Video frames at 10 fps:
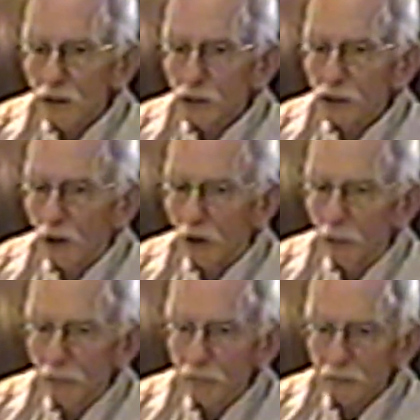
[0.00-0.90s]

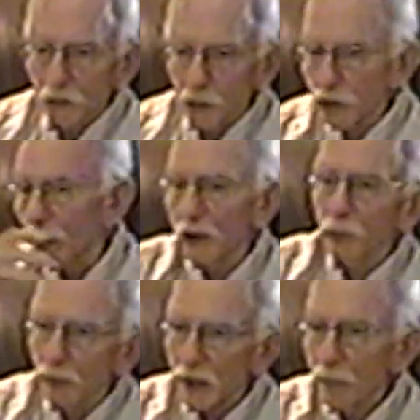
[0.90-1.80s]
So the
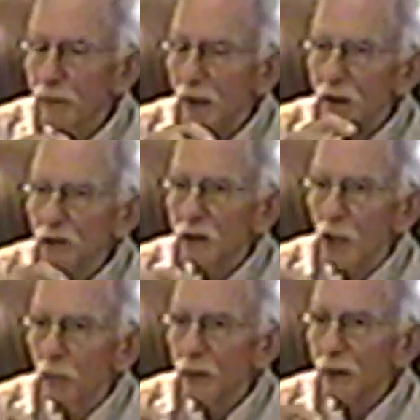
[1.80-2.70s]
shark grabbed that and
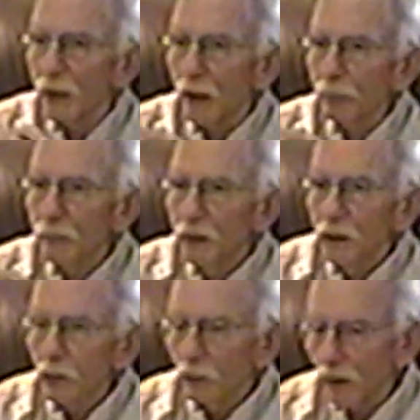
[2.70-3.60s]
gobbled it up.
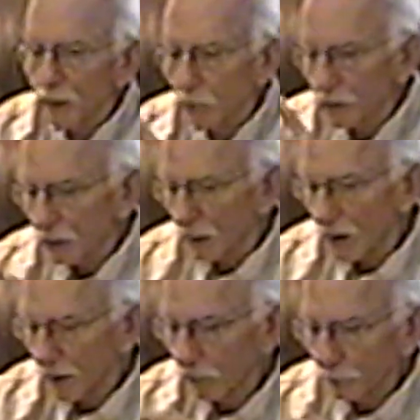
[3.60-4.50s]
Well, there was a
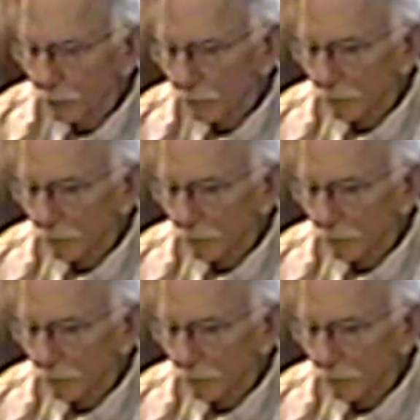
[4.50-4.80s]
lot of